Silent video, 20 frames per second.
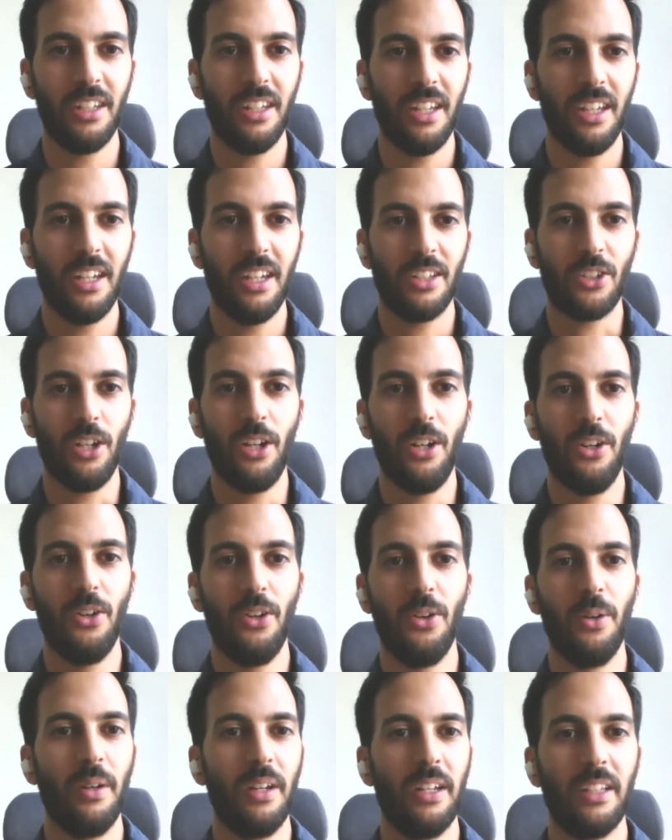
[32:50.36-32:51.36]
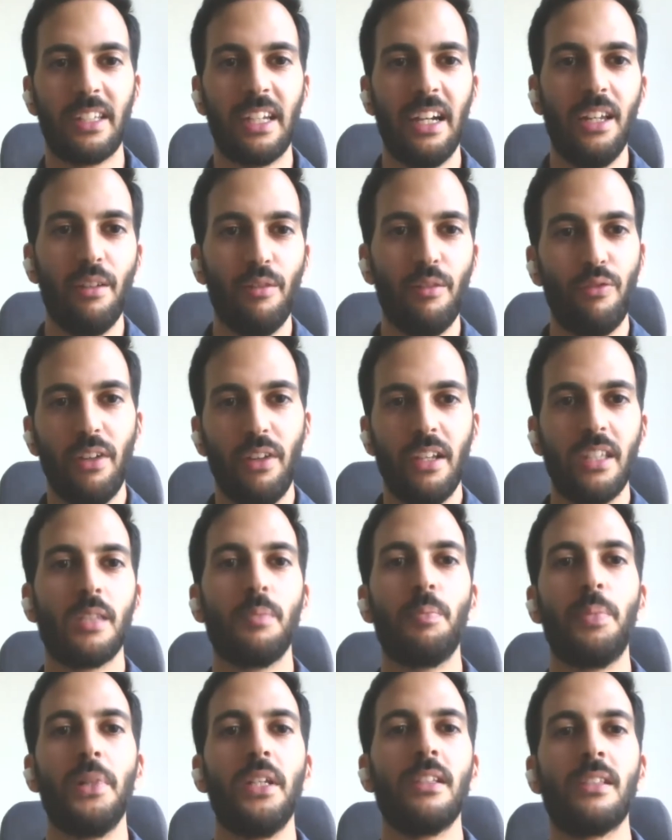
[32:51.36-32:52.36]
Mm-hmm. So it kind of
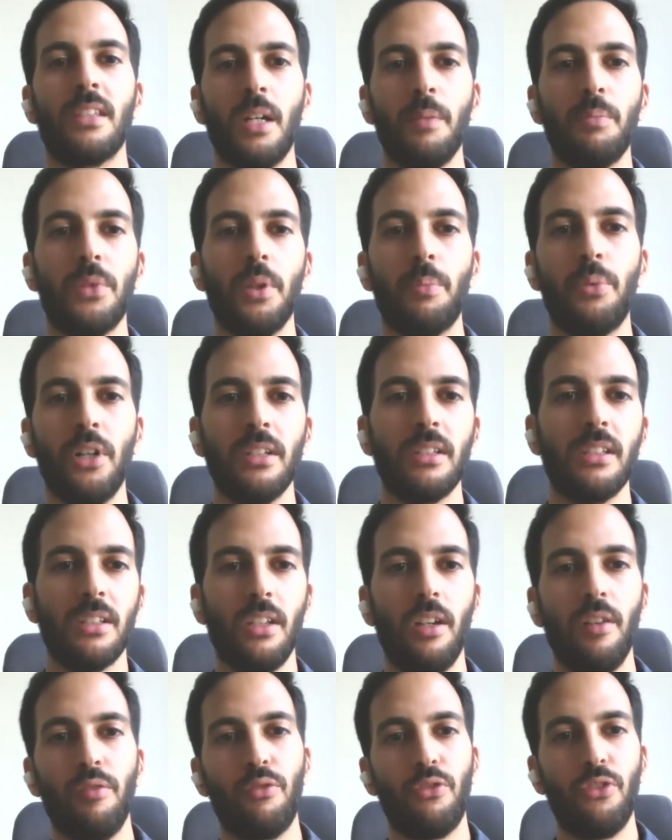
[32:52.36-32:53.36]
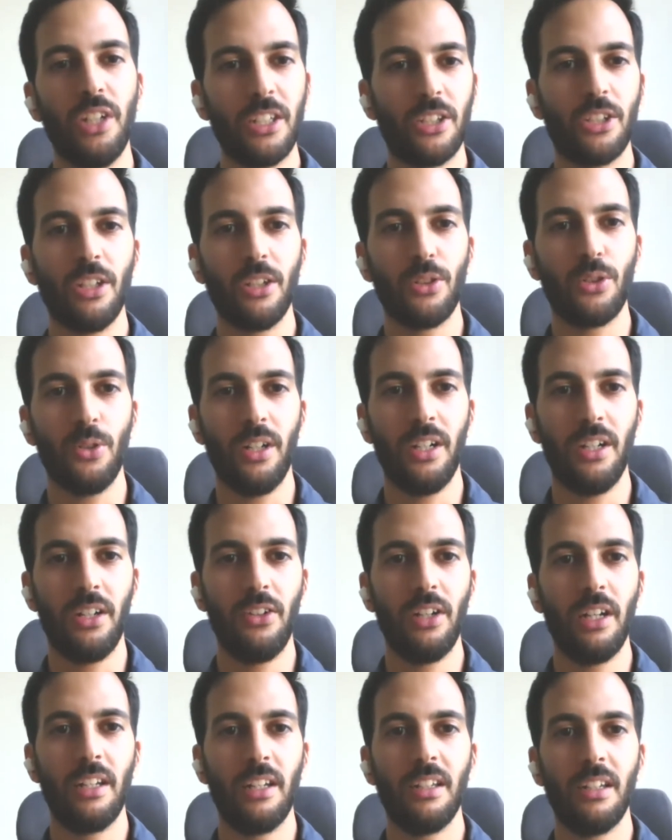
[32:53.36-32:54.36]
speeds up the process of reaching to a
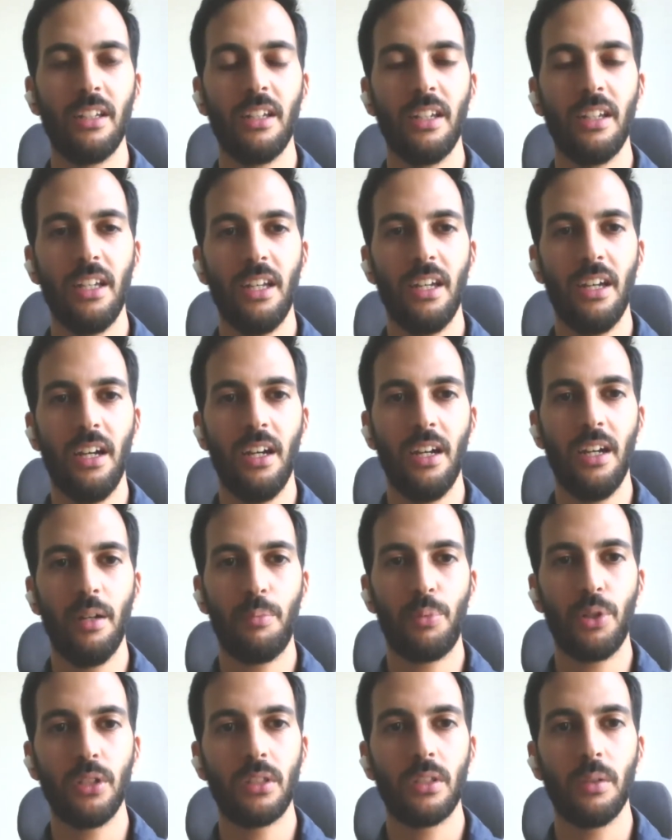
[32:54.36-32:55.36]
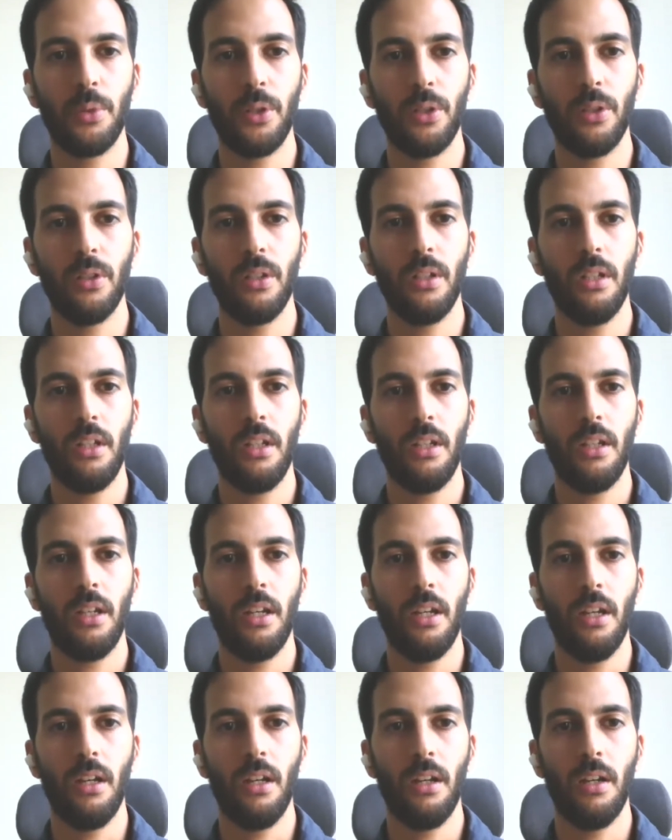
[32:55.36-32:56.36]
really printable
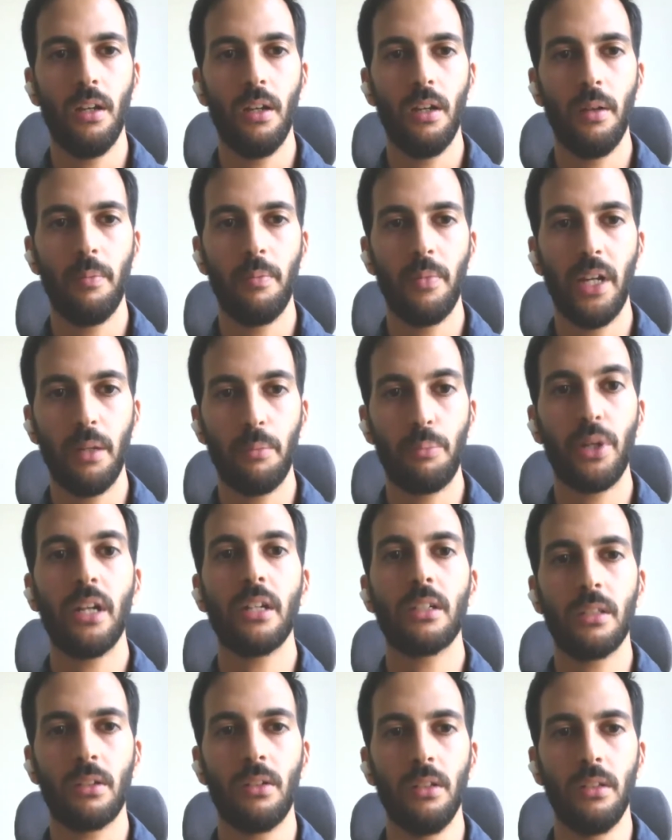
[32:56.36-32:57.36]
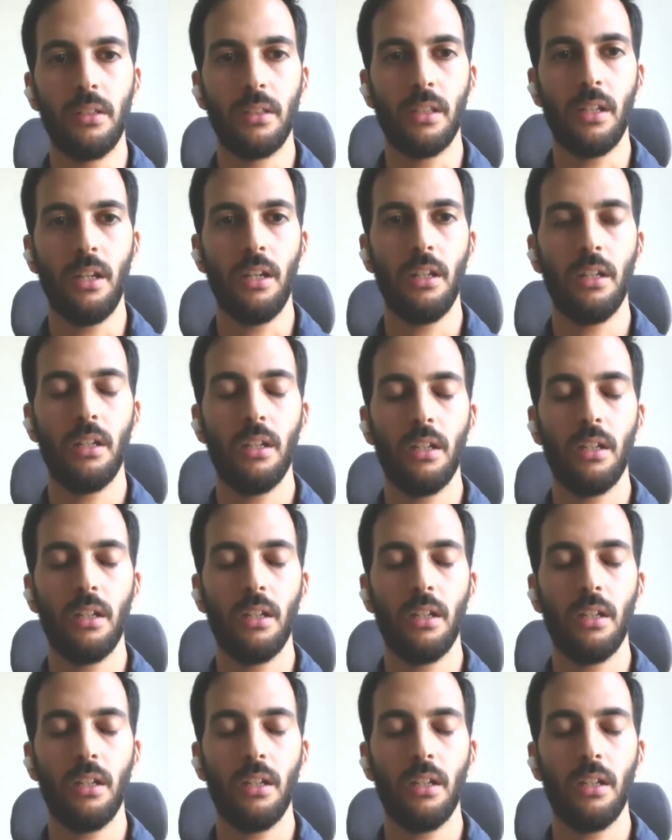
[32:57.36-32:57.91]
and practical design.